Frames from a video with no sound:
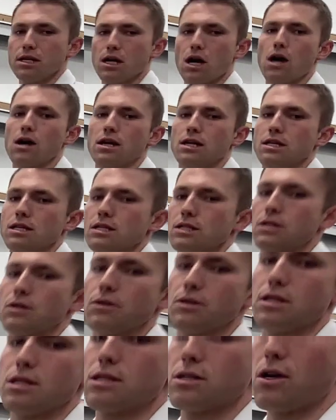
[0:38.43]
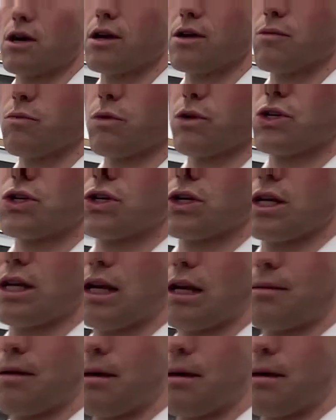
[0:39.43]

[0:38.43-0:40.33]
All right, so to start, we're just going to come